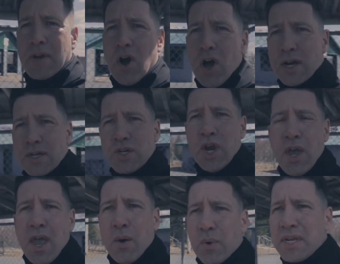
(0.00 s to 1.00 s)
cottage
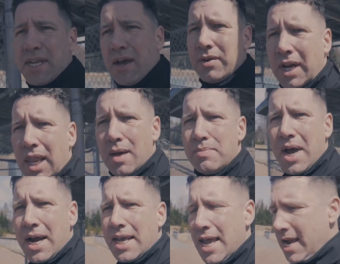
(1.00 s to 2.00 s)
and went down to Club
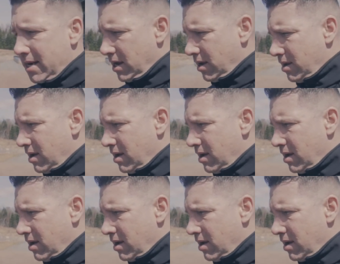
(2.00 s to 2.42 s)
98.